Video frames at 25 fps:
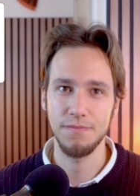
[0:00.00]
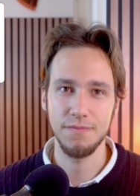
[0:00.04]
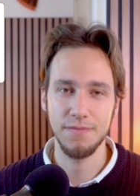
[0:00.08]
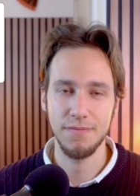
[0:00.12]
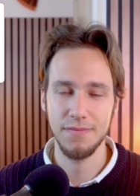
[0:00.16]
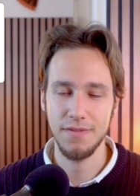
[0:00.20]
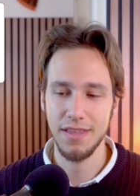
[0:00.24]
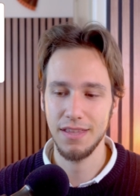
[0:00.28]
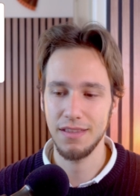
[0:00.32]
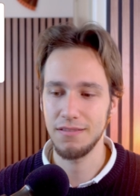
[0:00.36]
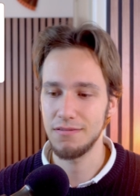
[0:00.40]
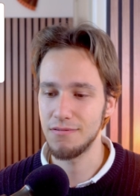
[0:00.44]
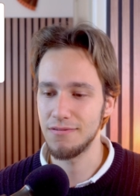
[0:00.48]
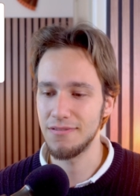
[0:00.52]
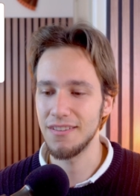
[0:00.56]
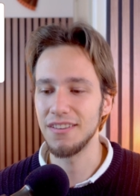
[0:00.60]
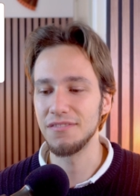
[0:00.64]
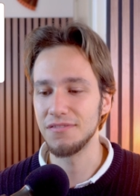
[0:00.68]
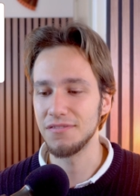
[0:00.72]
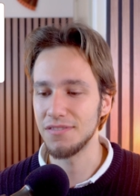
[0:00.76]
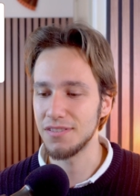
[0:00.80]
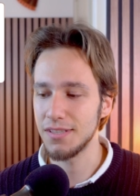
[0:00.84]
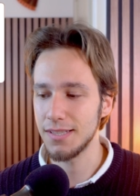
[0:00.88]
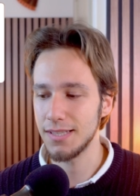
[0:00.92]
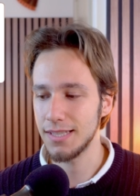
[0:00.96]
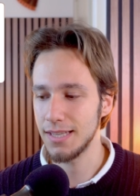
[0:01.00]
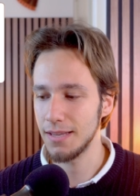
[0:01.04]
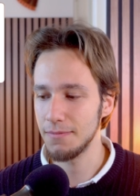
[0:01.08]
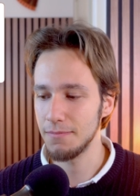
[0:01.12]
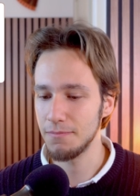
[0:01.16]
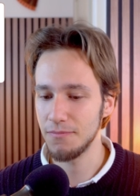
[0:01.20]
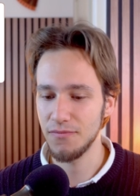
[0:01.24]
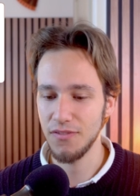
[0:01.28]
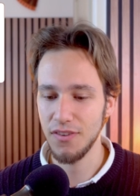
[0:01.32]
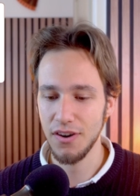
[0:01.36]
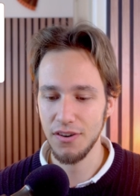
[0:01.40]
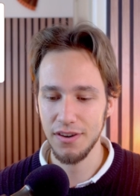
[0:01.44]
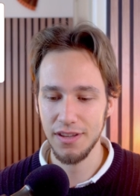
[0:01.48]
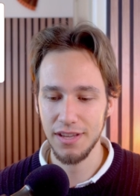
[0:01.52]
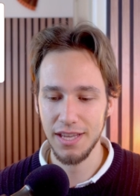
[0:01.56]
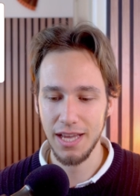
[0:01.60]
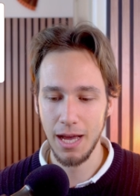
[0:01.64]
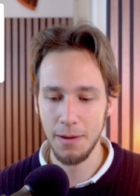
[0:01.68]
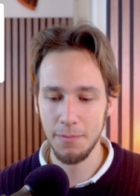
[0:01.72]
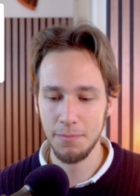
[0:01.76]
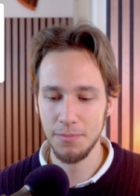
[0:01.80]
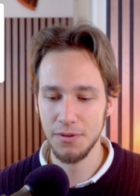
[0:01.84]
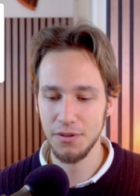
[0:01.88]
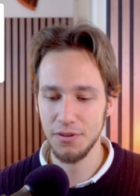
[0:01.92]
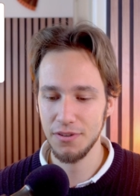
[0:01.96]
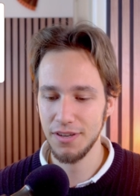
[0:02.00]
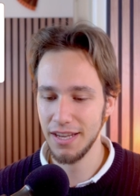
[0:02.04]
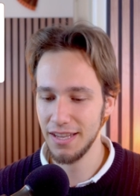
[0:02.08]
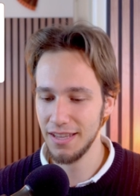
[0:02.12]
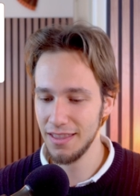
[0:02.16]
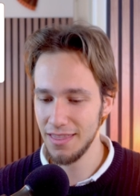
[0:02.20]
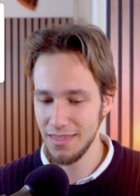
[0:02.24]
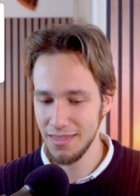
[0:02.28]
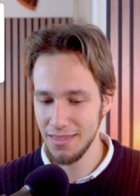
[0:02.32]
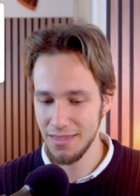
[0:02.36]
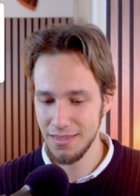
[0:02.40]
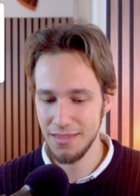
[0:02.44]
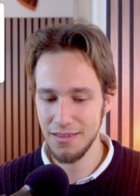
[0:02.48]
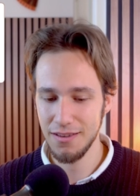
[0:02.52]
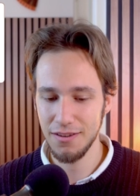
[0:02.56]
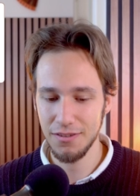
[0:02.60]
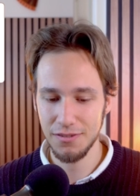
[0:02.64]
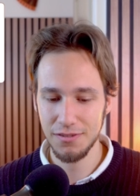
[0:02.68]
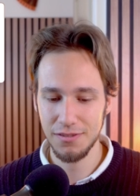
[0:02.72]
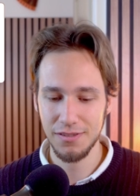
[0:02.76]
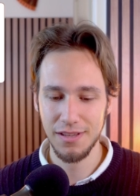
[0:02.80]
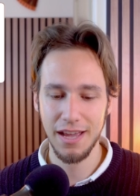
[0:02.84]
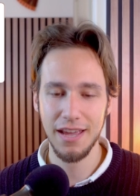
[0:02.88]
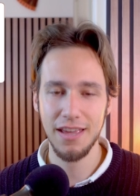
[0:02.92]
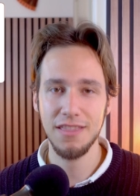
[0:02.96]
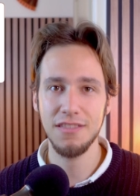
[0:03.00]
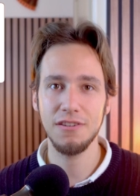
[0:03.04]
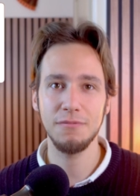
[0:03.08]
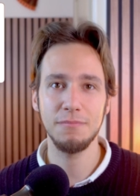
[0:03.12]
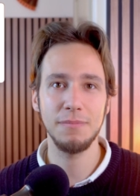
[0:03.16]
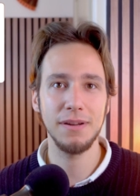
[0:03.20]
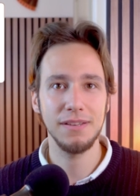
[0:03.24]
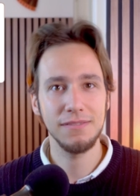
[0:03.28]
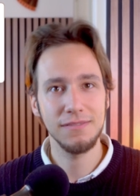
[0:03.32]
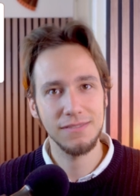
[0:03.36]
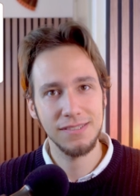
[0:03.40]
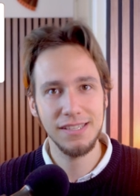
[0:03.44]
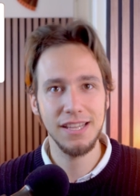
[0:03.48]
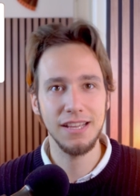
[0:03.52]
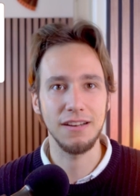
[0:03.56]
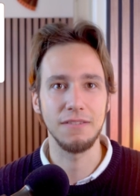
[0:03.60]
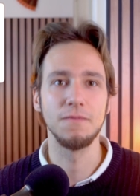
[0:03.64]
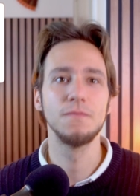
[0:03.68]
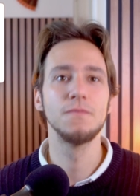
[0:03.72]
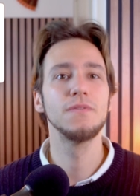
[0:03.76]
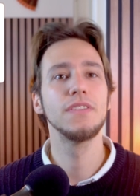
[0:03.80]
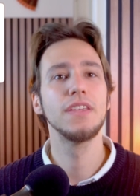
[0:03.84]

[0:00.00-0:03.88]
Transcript: They don't seem very up to date, those either, but still.